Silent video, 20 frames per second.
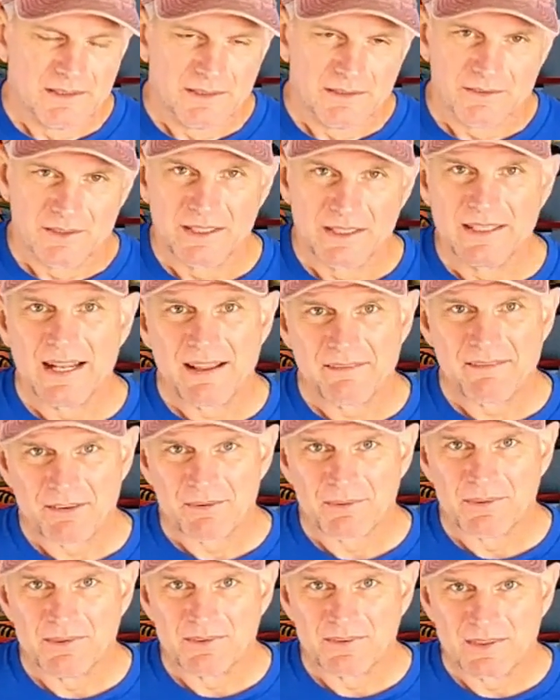So I didn't have the
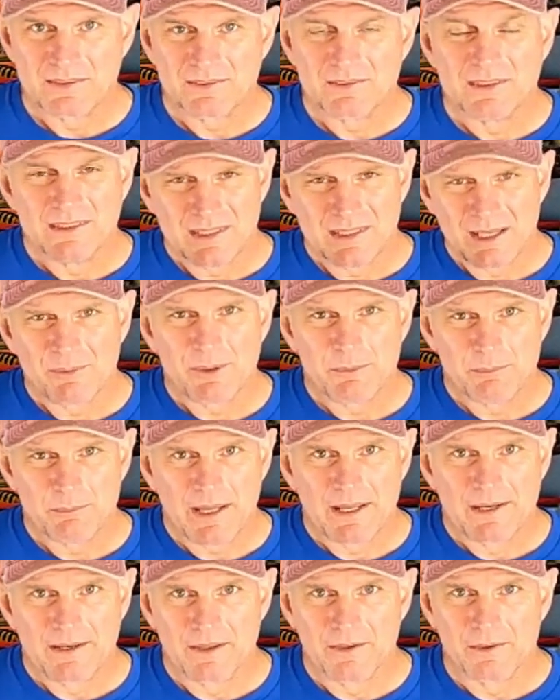360. I would
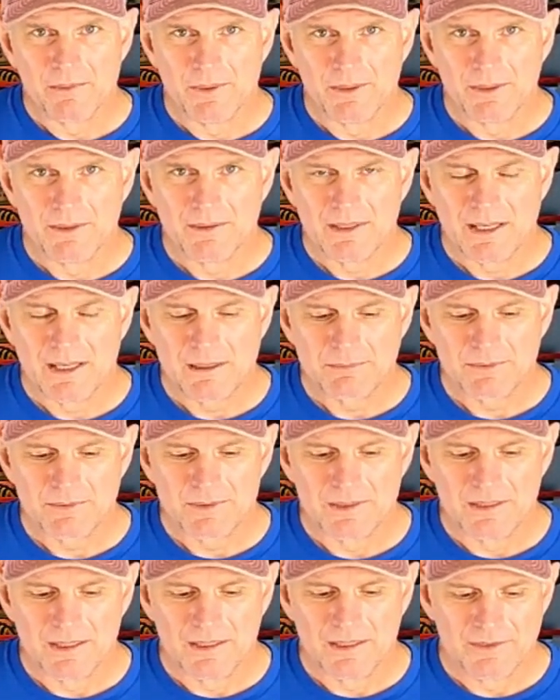buy another one.
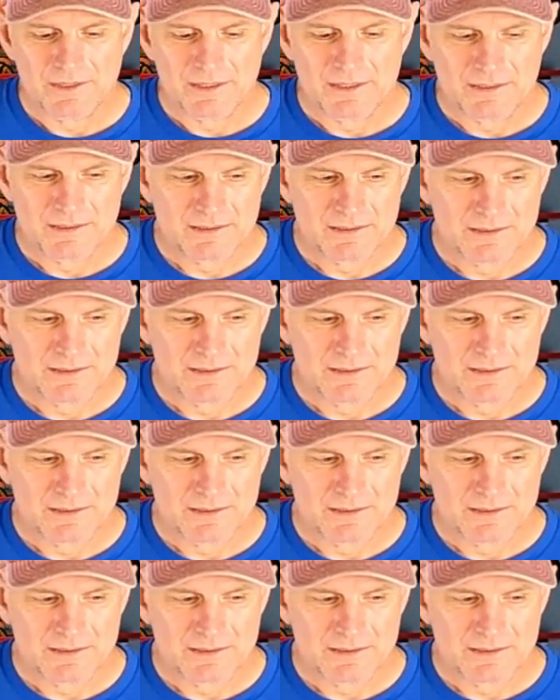Absolutely loved it.